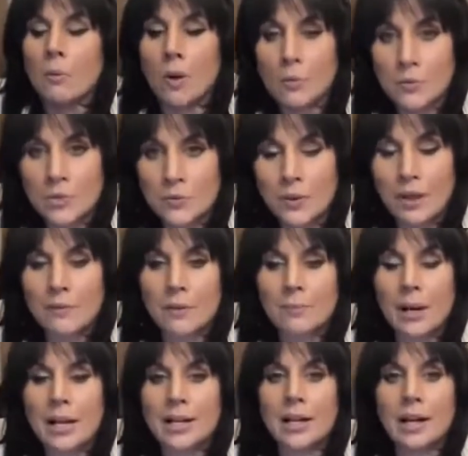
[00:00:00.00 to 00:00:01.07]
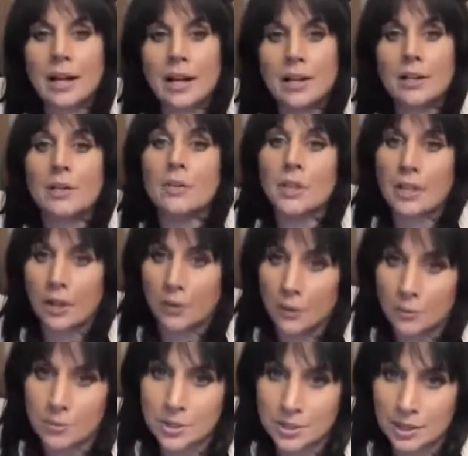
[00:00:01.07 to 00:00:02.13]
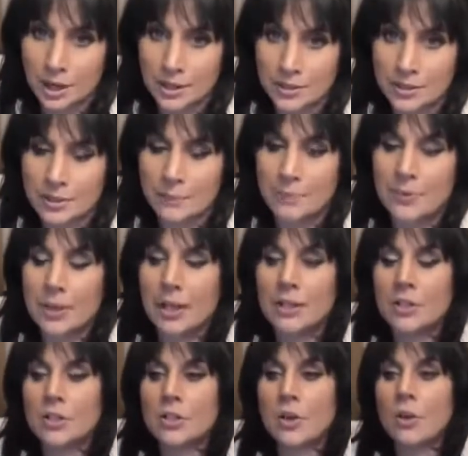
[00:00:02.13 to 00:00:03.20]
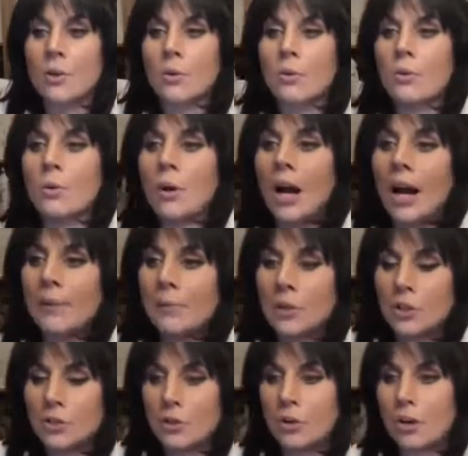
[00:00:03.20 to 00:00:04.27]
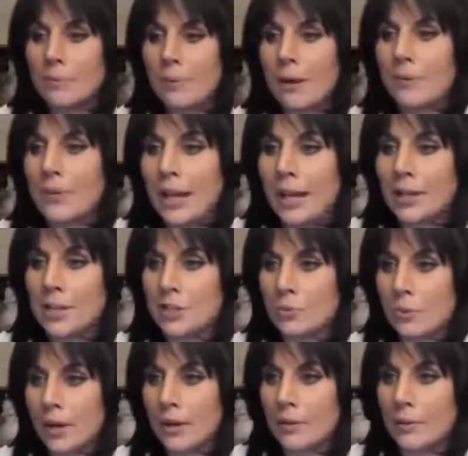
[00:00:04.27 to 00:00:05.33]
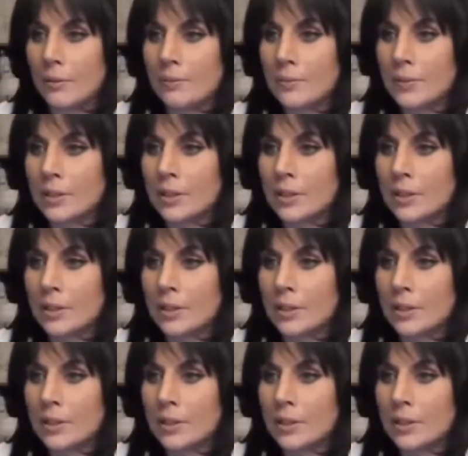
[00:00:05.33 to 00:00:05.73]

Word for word: One was favored by God, the other was not. And so I'm going to talk about that as well.